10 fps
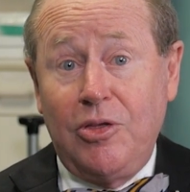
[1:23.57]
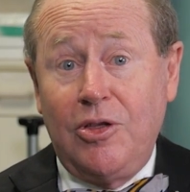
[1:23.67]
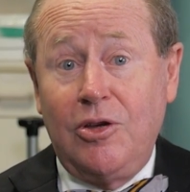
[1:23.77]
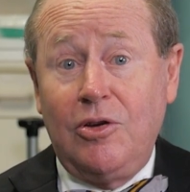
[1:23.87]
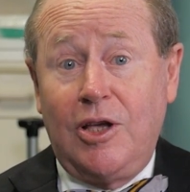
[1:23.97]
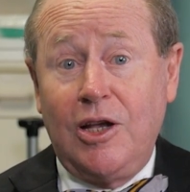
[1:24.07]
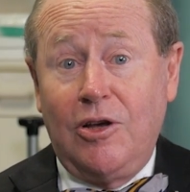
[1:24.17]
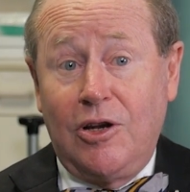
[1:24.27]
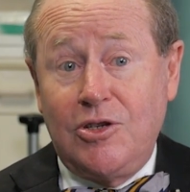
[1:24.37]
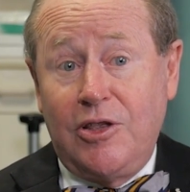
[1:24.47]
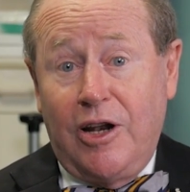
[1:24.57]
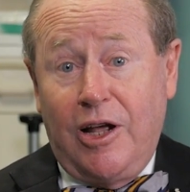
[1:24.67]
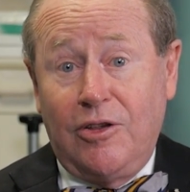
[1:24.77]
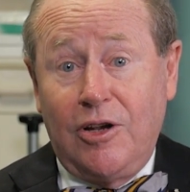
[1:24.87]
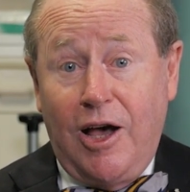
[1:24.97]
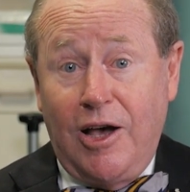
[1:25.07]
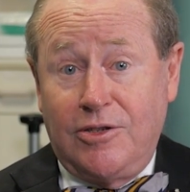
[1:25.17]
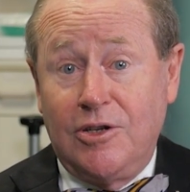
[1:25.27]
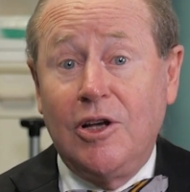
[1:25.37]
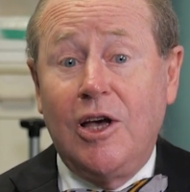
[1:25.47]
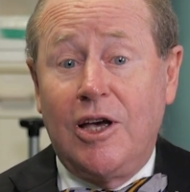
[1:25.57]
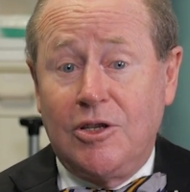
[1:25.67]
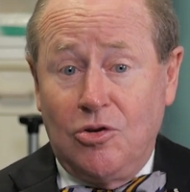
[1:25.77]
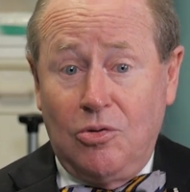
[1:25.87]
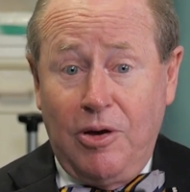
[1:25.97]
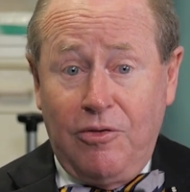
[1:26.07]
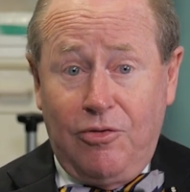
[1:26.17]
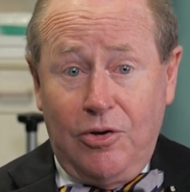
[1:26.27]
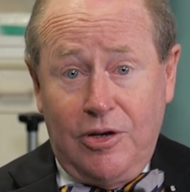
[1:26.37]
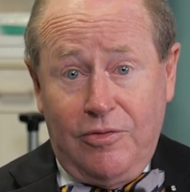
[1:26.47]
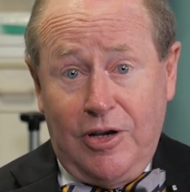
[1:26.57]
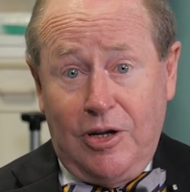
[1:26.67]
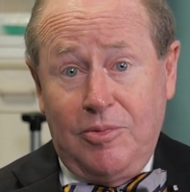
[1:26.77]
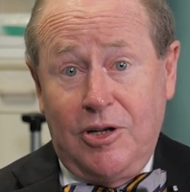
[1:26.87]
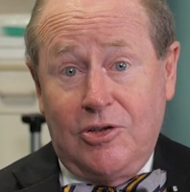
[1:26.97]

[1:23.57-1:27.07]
but the technology that underlies it has all been fully developed in